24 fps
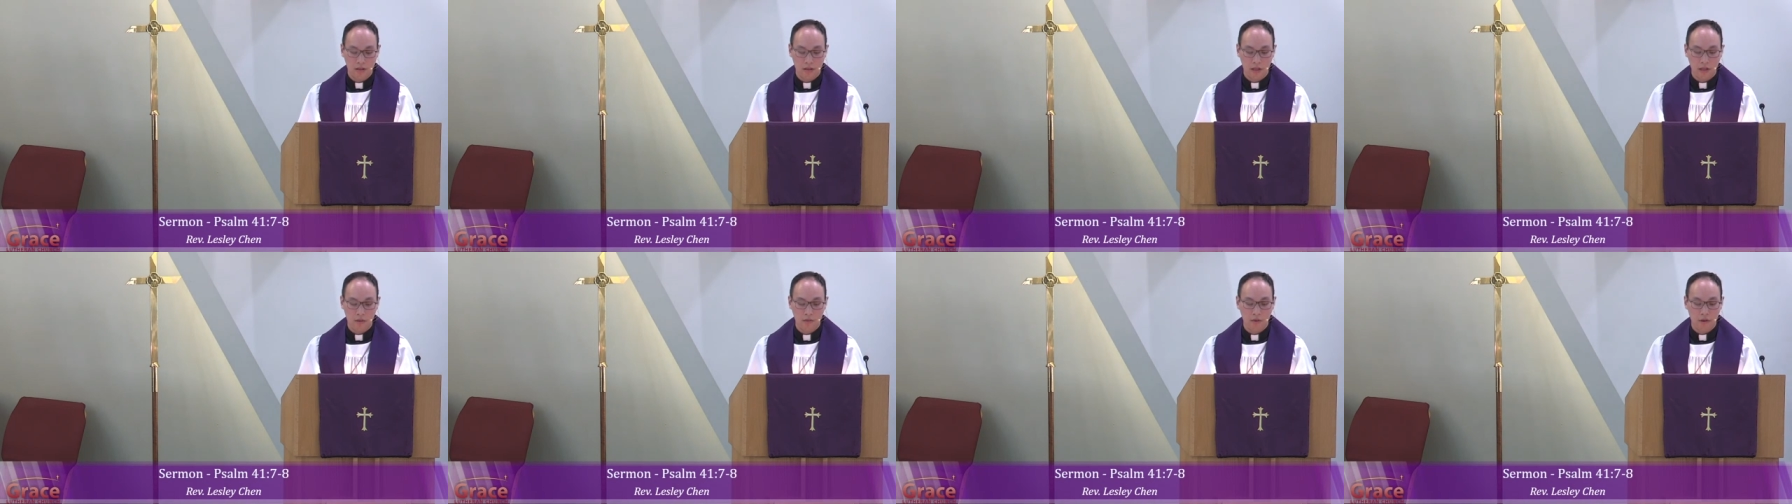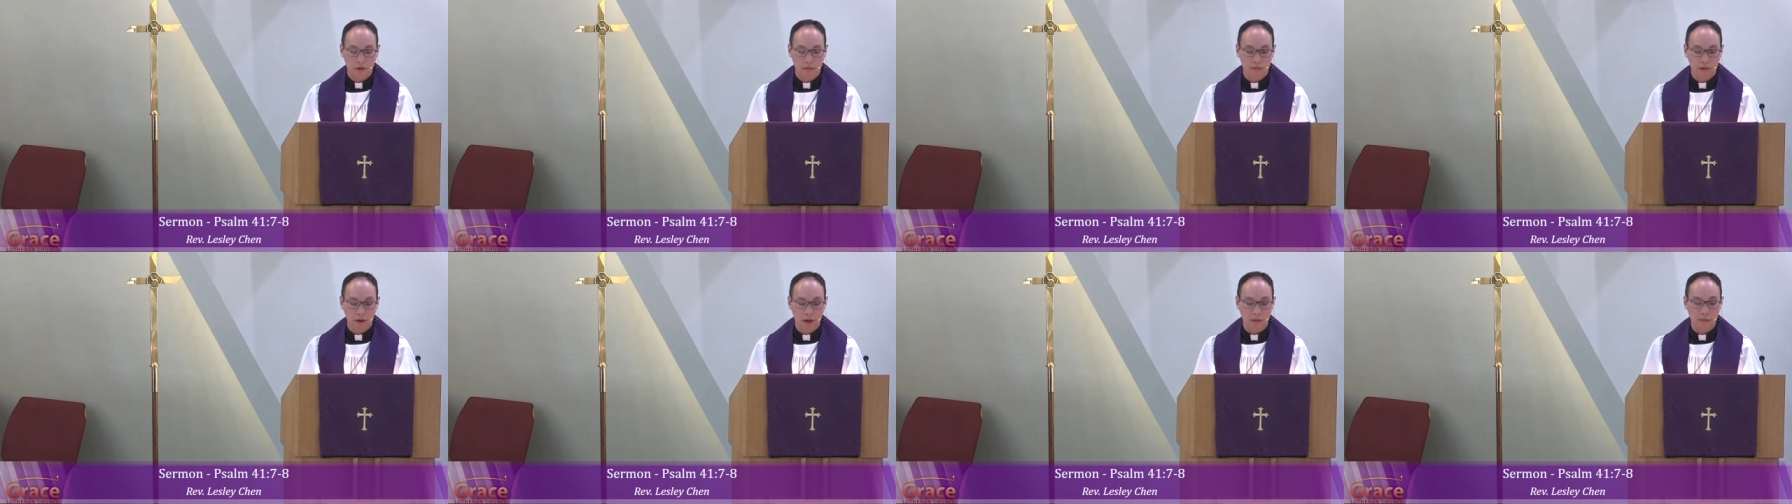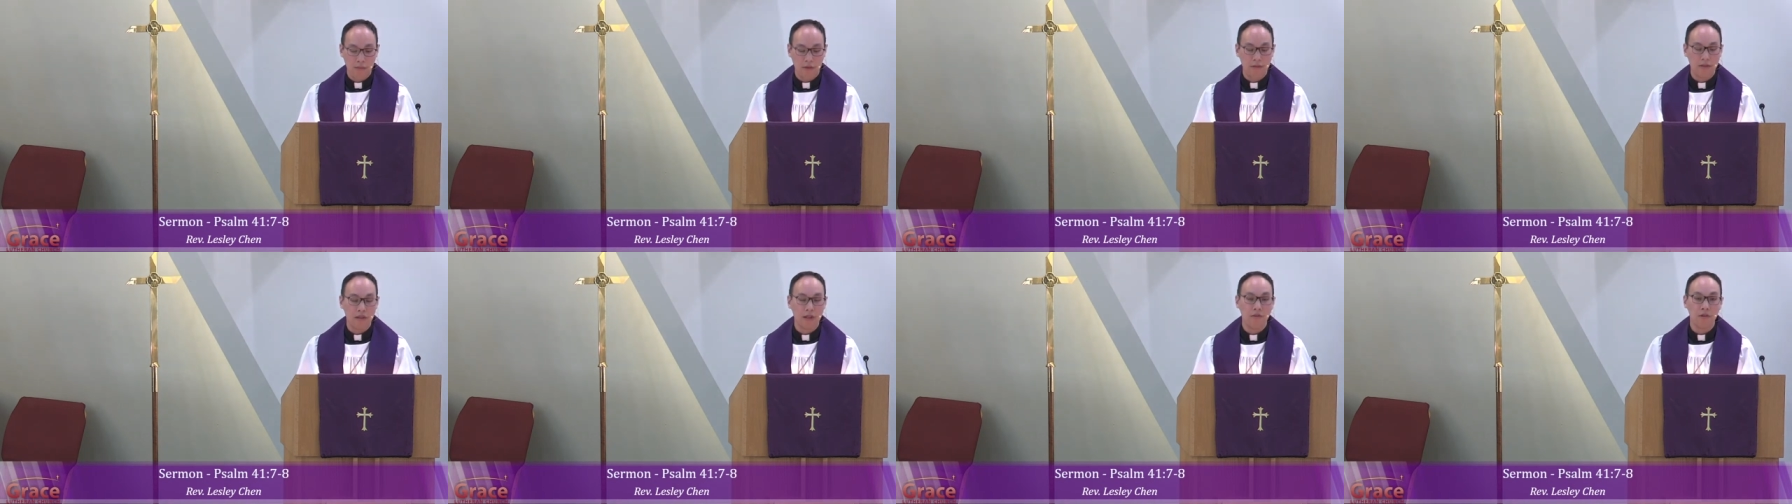they were a
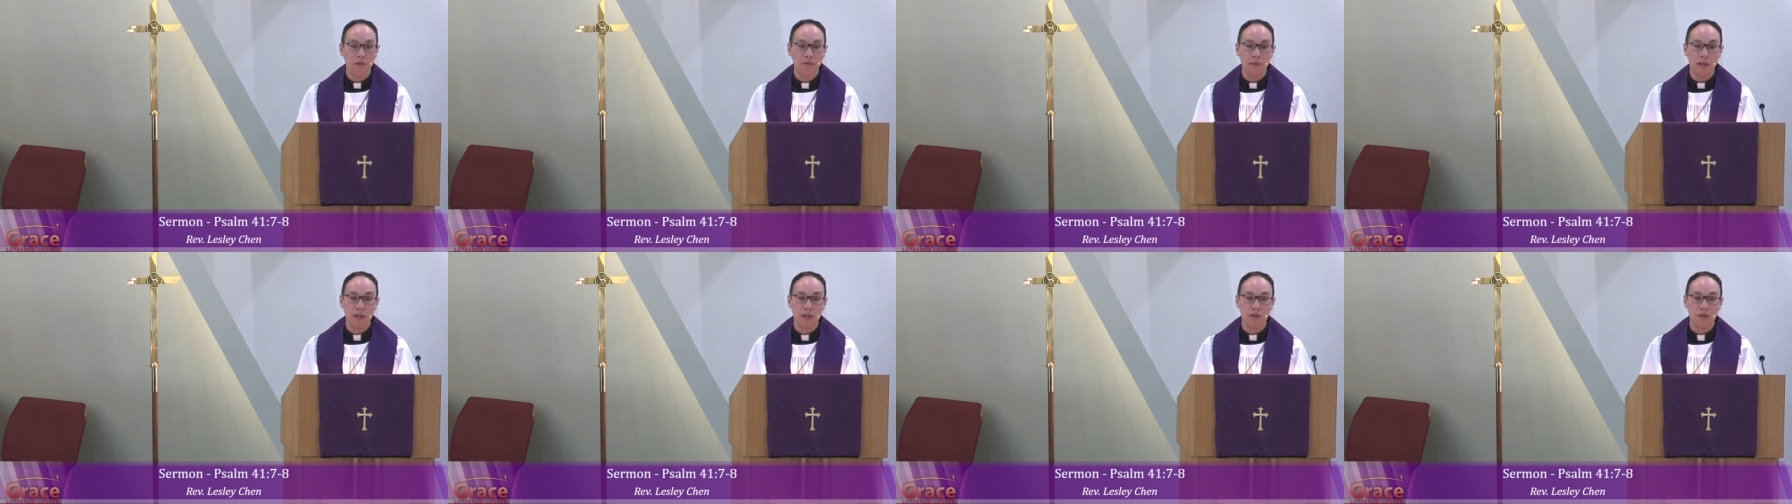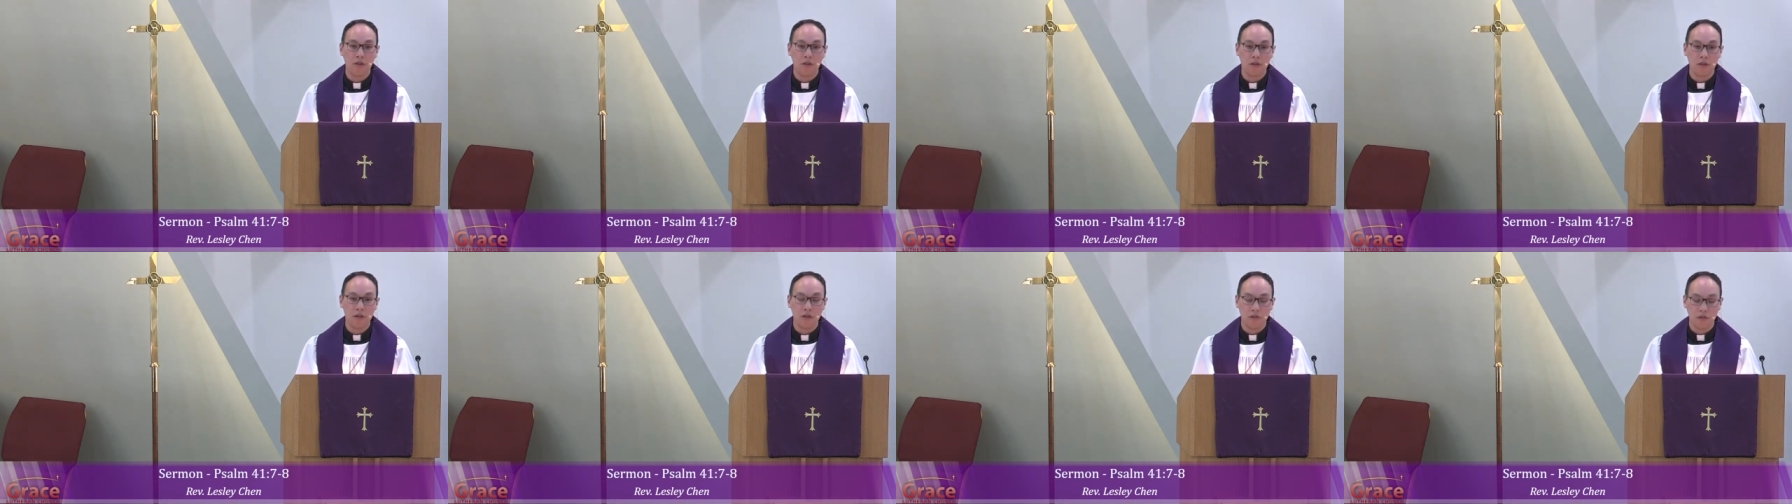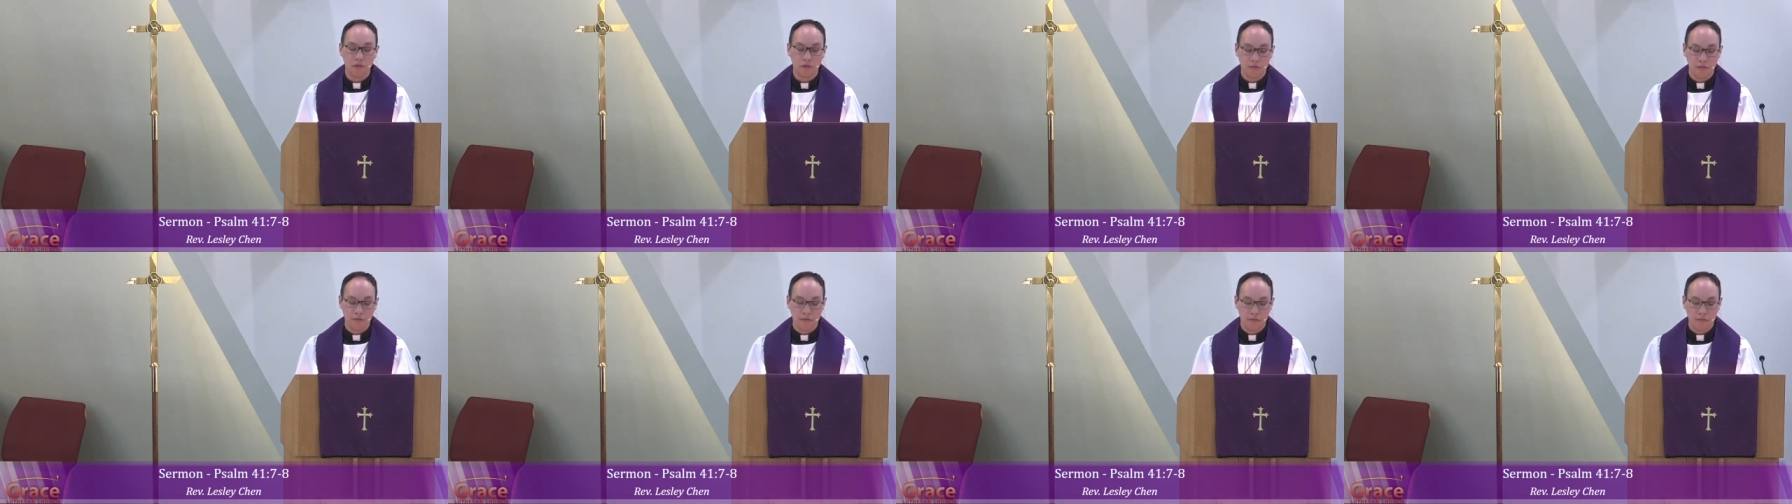promise that were made to
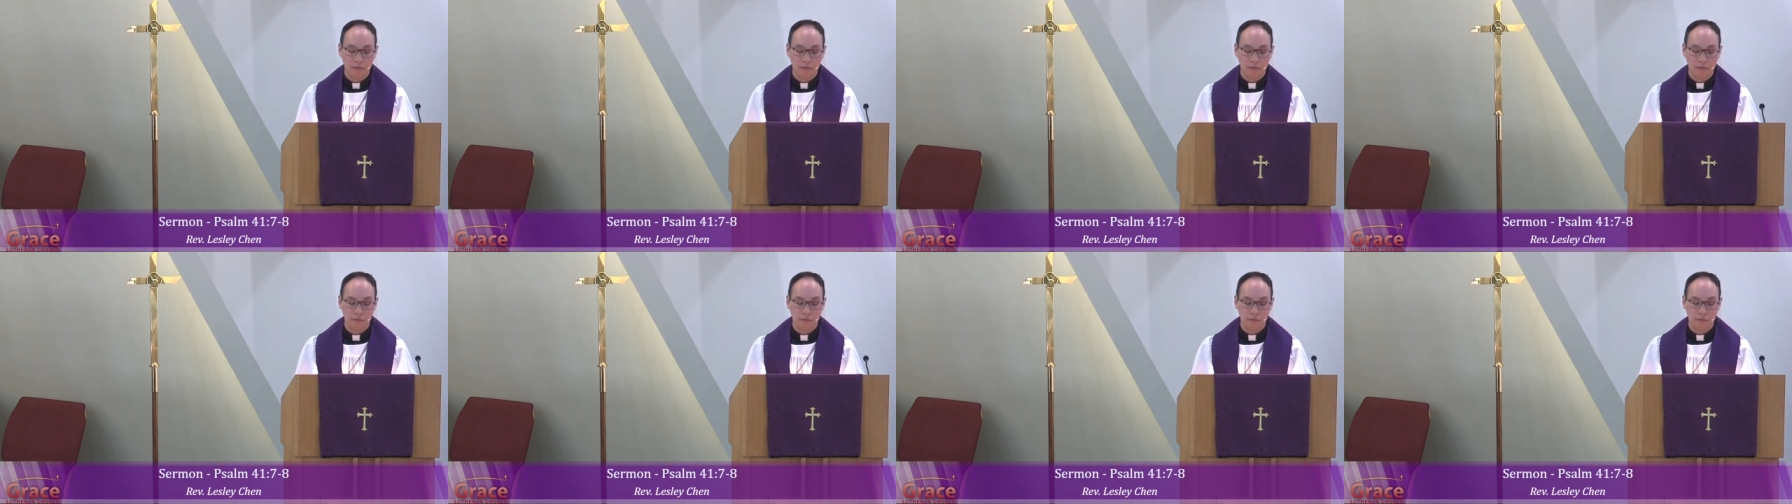you